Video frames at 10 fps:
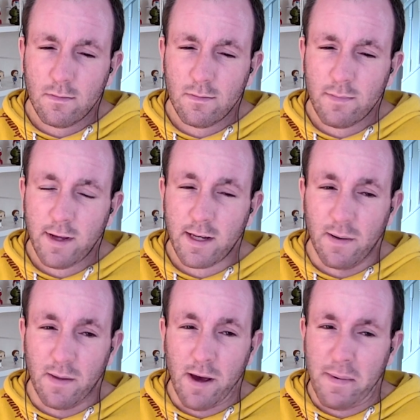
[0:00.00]
Please tell me
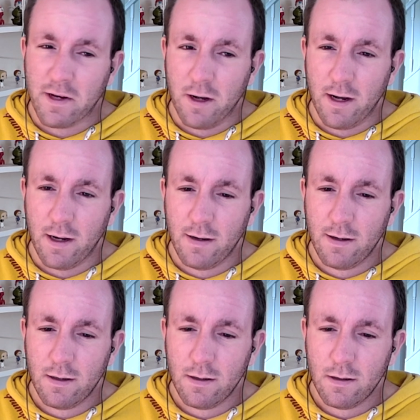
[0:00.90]
the baby's not his.
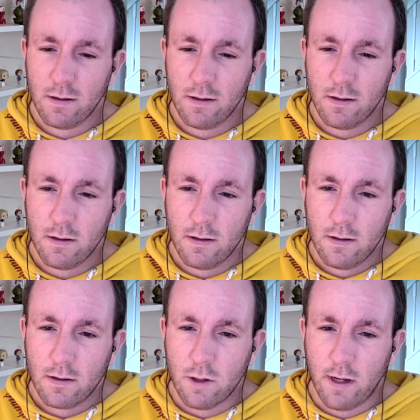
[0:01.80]

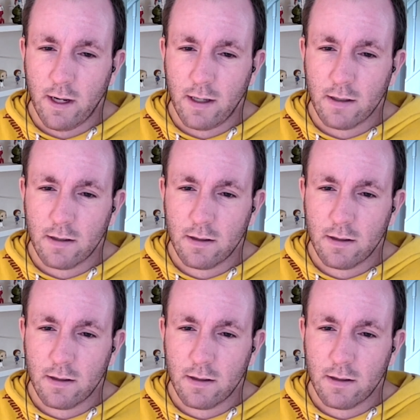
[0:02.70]
Not his.